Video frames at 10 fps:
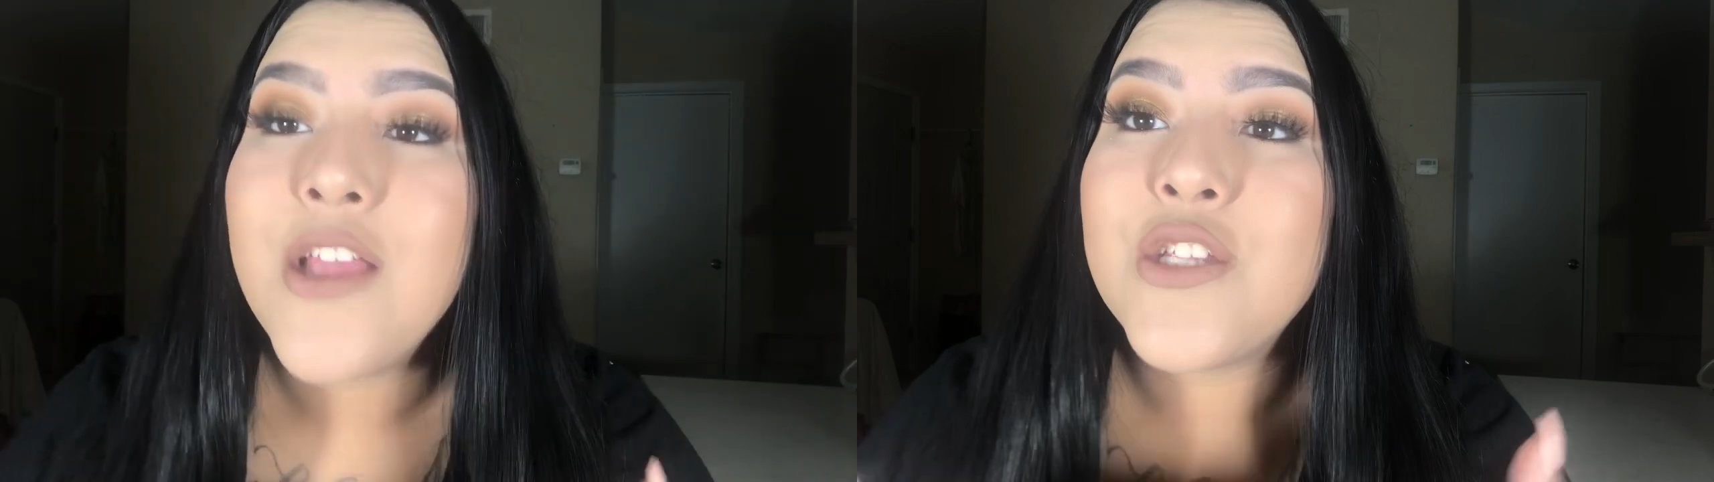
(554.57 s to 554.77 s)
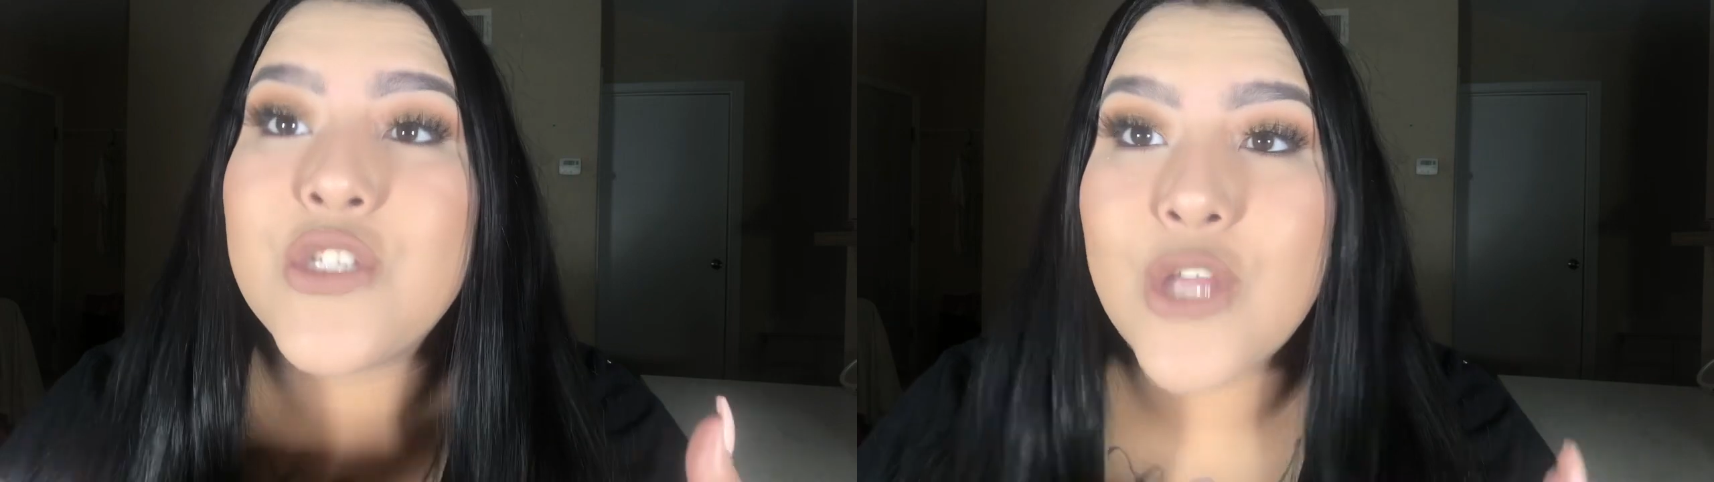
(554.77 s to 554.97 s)

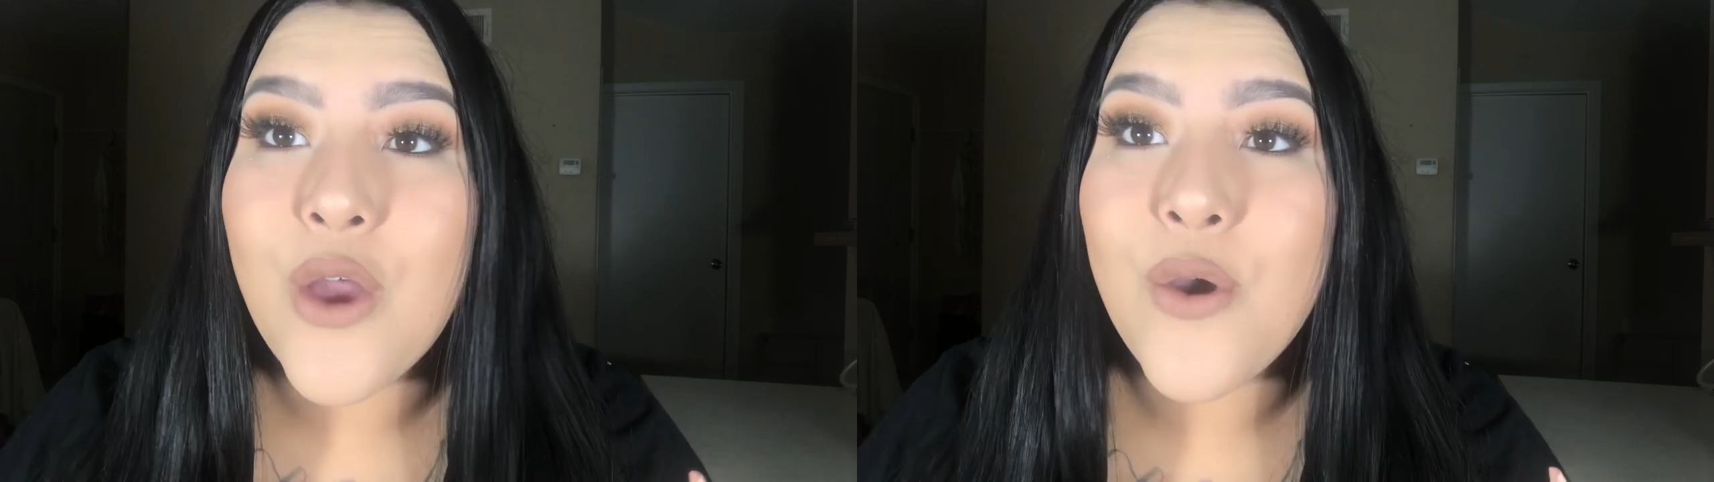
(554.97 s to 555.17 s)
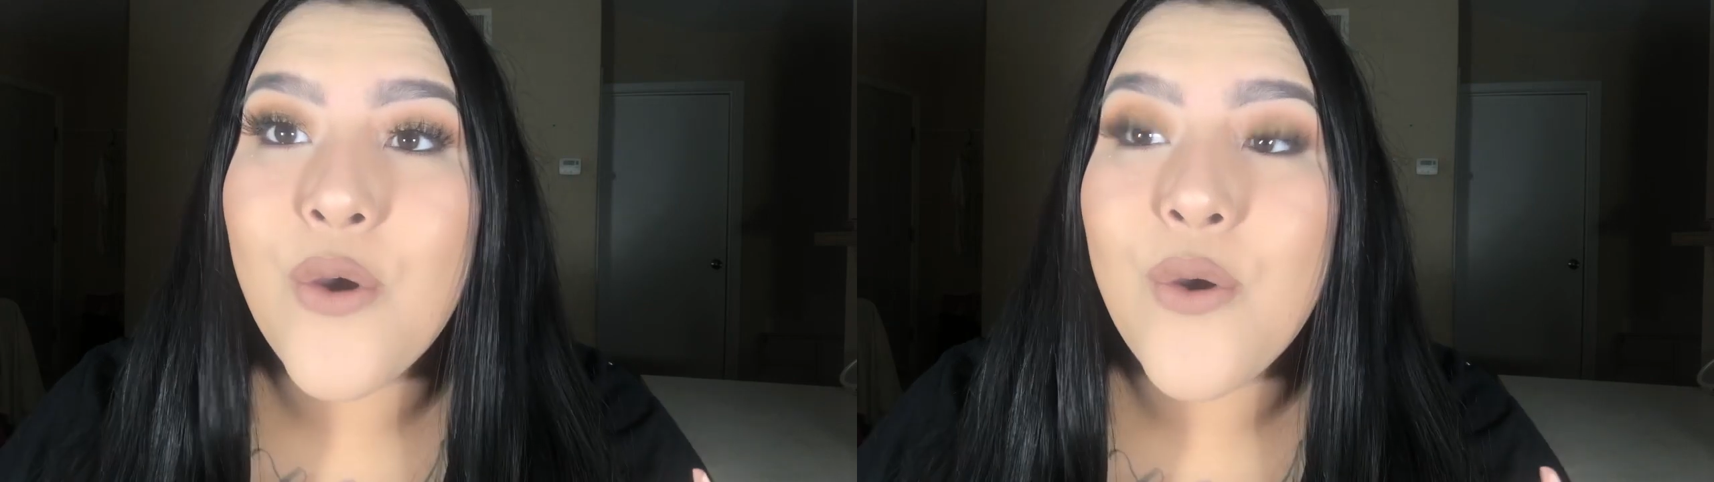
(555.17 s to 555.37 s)

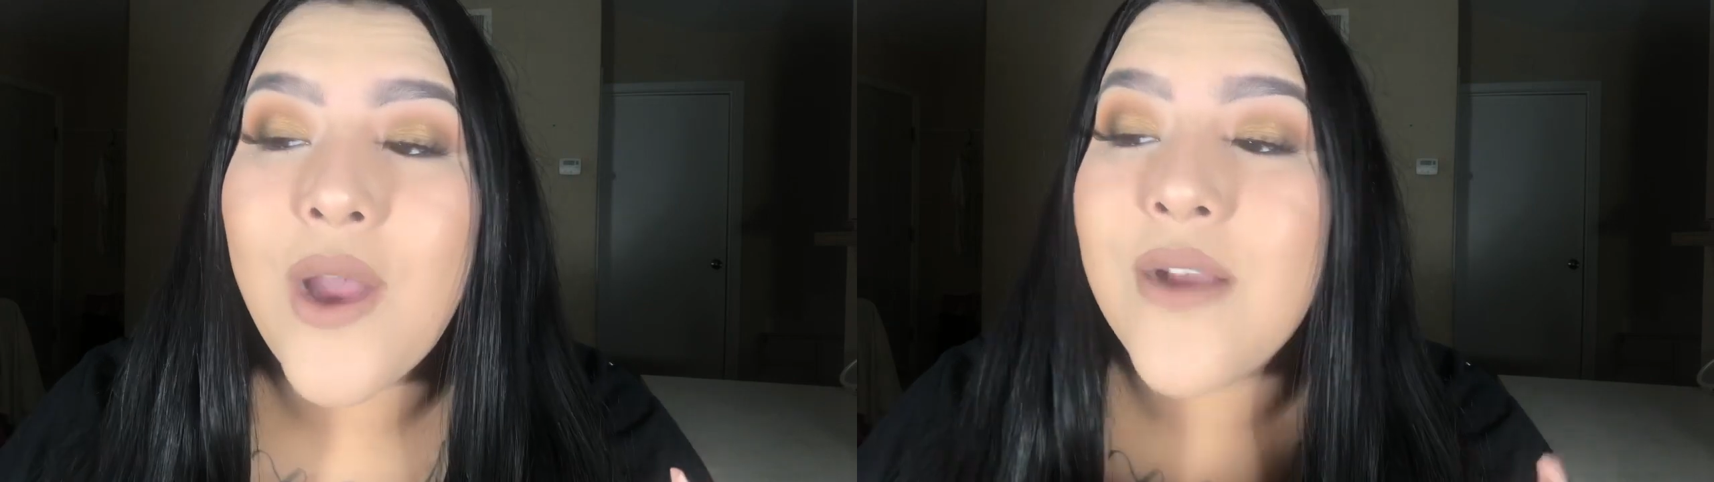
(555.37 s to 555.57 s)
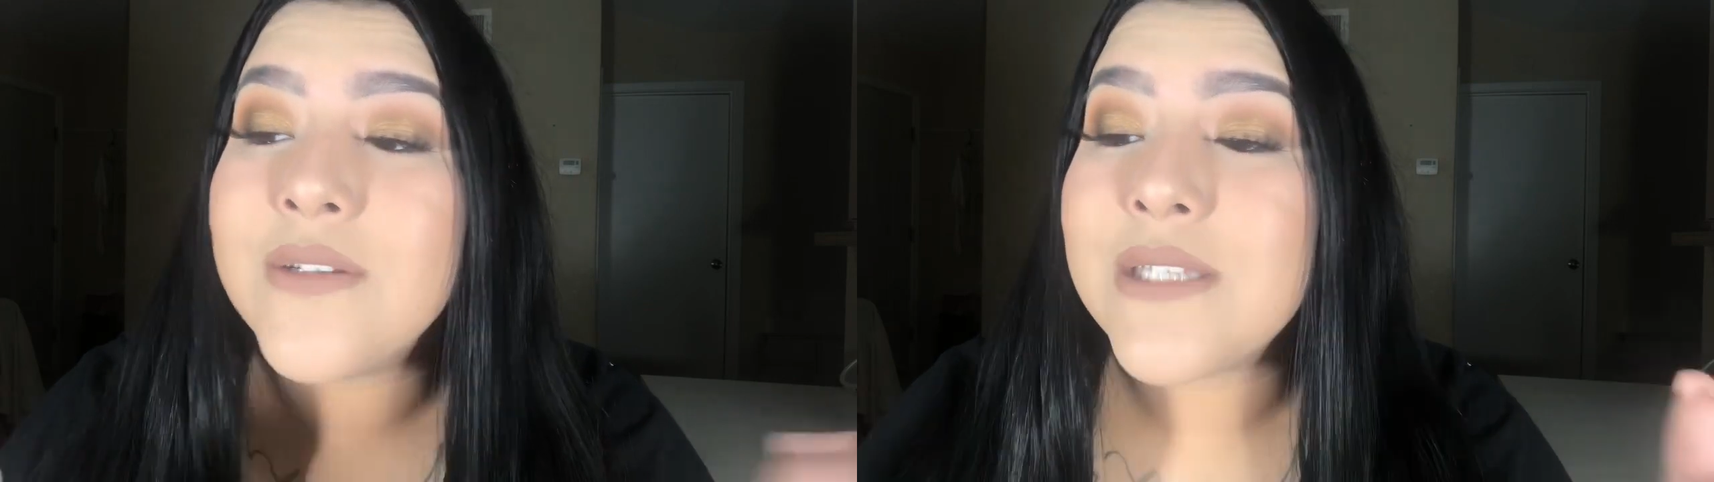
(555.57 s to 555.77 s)
So
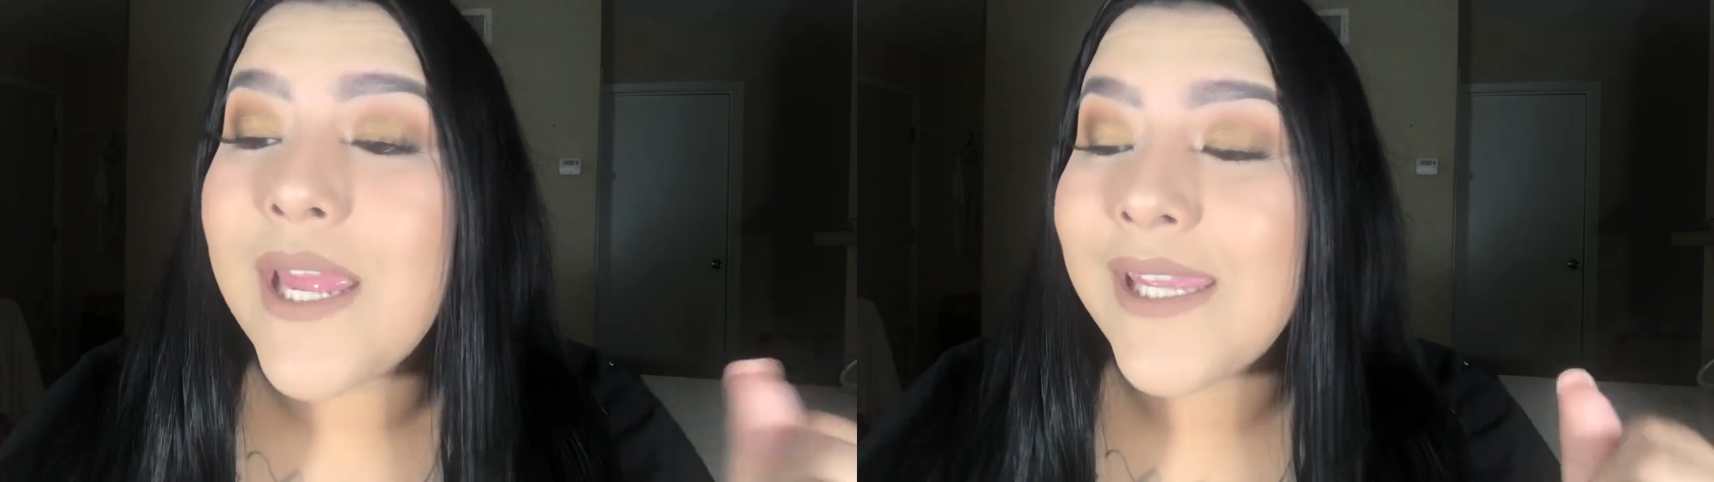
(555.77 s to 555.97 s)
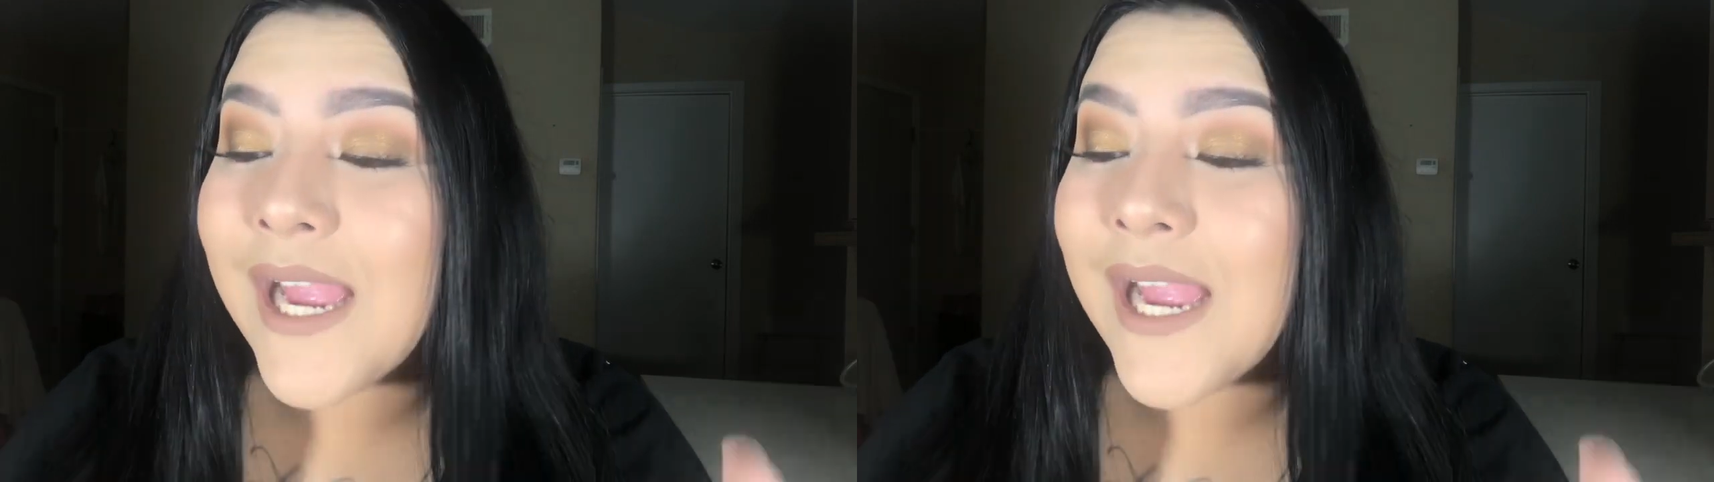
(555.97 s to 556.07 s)
I was like,